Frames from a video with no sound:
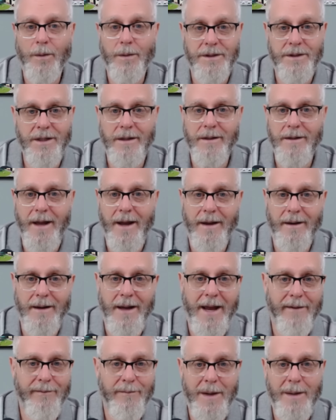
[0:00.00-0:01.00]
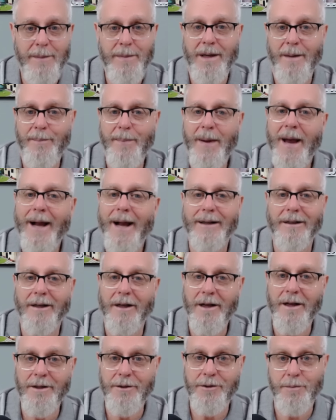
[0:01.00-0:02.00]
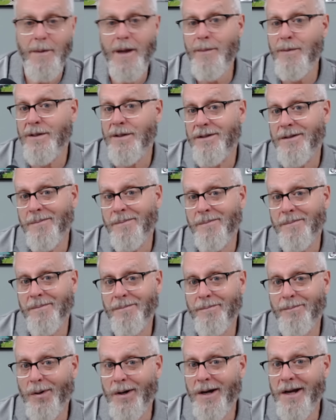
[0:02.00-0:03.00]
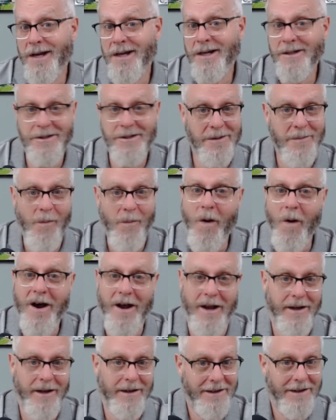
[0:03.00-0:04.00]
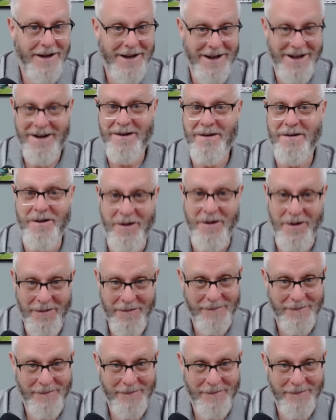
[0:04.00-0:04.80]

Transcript: sit down, have maybe a packed lunch, maybe some bread and some wine. I don't know.